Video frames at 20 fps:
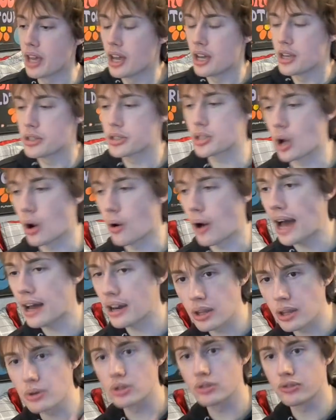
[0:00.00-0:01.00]
So out of
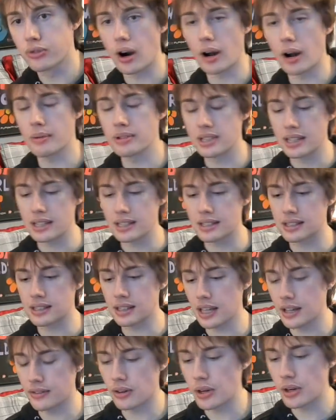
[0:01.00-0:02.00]
those 4, I would say the
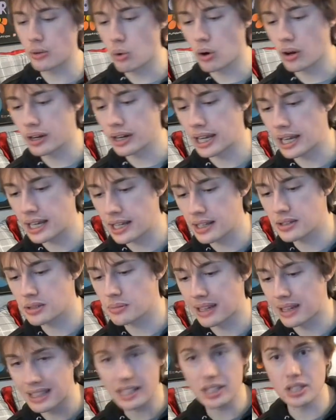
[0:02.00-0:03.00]
slavery one is
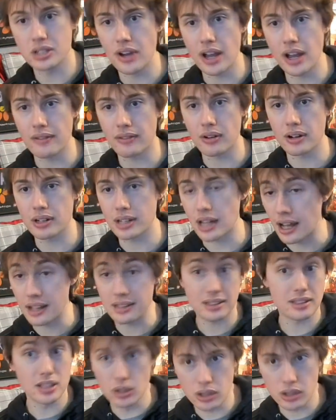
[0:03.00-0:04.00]
my least favorite.
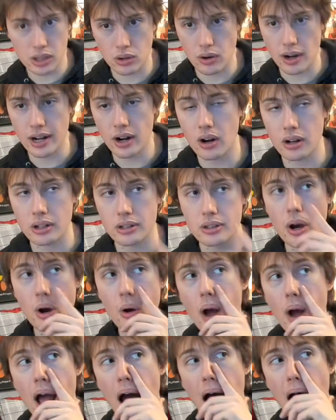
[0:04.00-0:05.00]
Still a great arc, though.
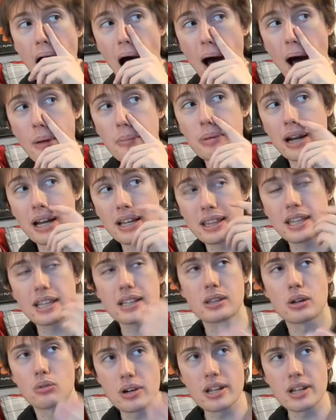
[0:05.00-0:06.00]
But I think
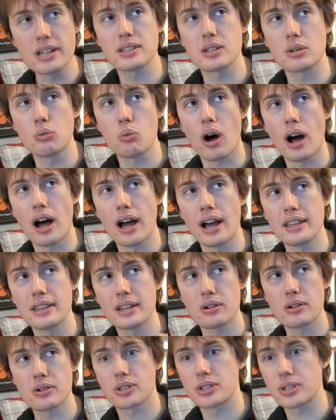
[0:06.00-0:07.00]
the reason why
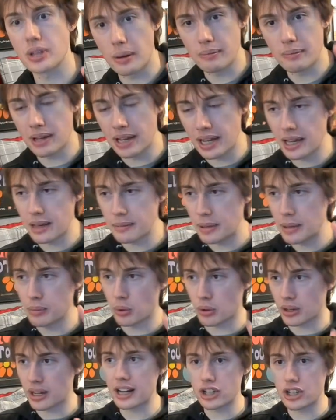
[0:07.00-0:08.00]
there's some people were
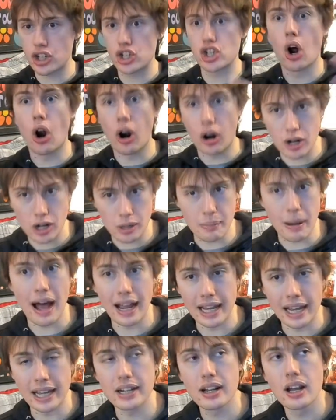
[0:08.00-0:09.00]
kind of jarred by
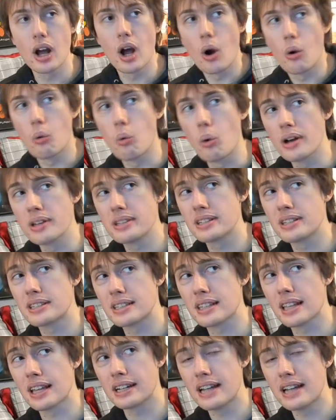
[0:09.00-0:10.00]
it was it's
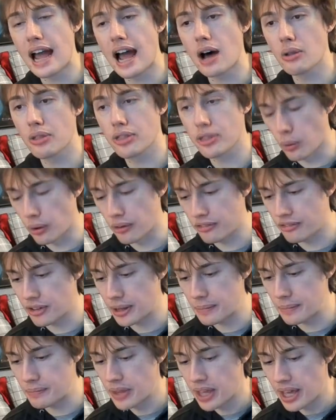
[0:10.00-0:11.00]
like, now
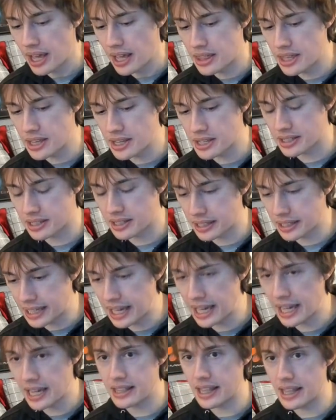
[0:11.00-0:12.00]
Thorfinn, this
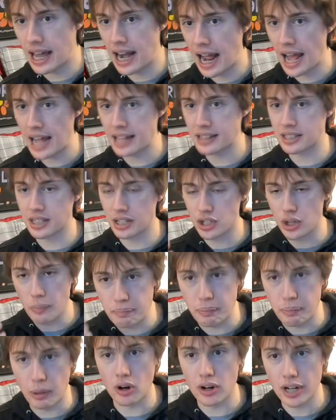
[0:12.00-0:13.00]
kid that had such a
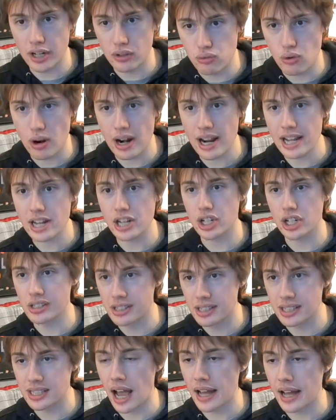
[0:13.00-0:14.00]
burning rage
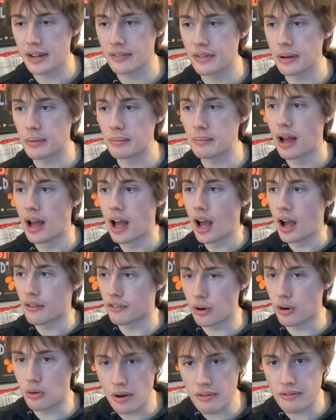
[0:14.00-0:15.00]
inside of him
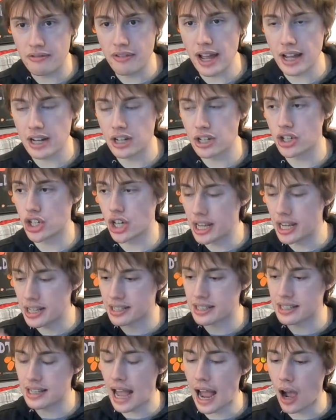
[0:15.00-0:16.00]
for revenge, is
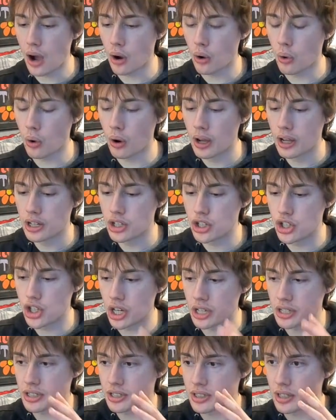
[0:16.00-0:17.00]
now
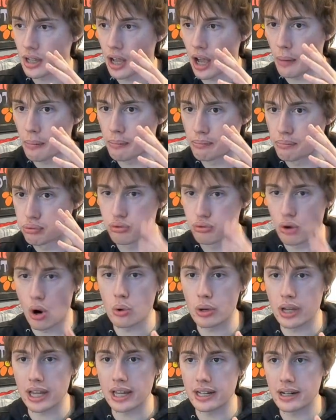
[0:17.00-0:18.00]
just a
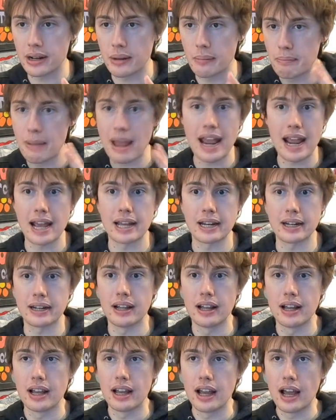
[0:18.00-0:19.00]
broken man.
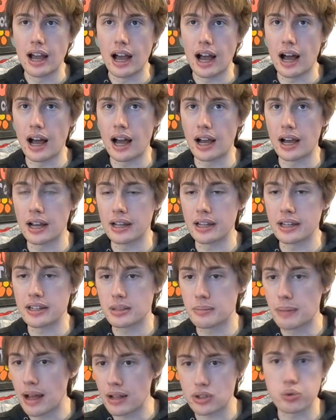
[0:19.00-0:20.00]
He's
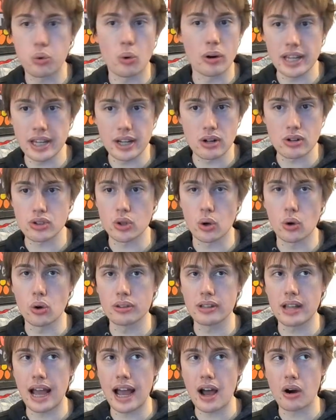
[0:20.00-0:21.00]
about 20 years old
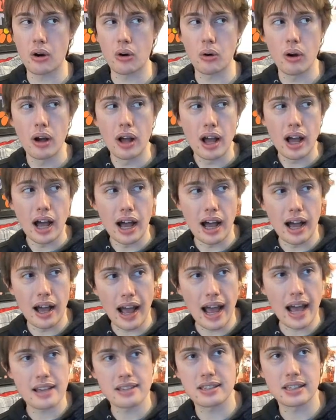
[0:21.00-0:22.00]
now.
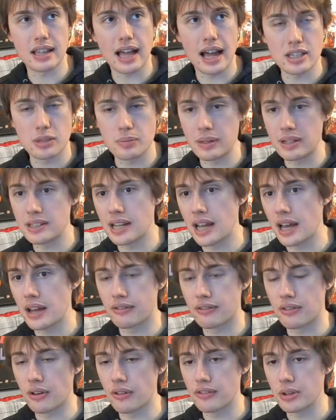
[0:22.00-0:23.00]
Askeladd's been dead
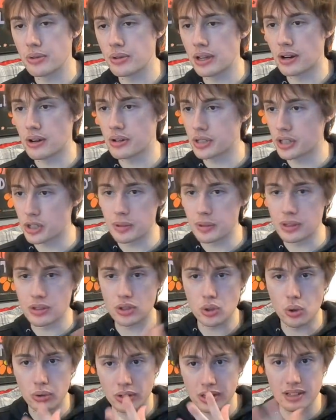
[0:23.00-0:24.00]
for a few years. He's been
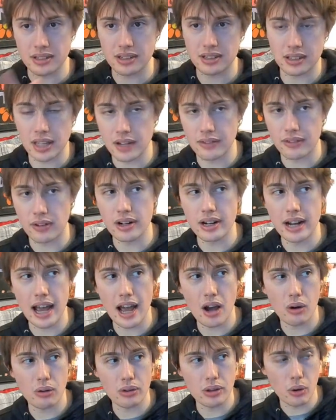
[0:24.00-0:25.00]
sold into slavery
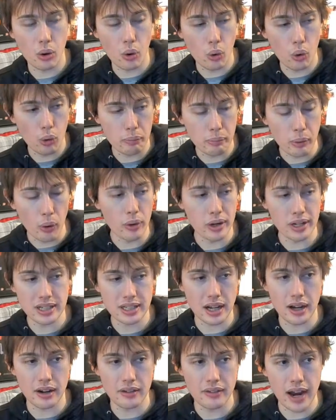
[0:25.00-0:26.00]
now. The whole point
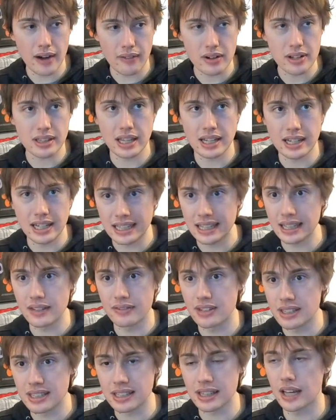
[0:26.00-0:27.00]
of everything he lived
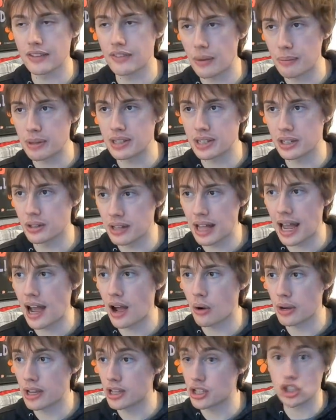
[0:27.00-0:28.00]
his life up until
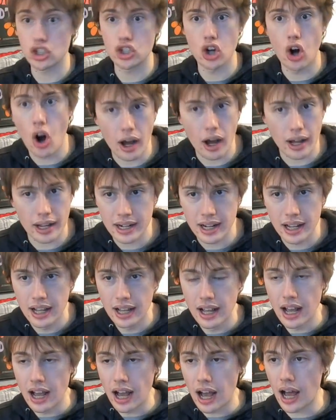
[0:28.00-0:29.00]
now is gone.
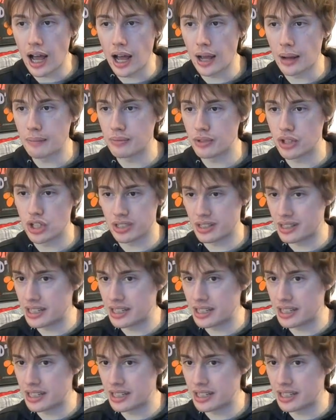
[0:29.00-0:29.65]
Just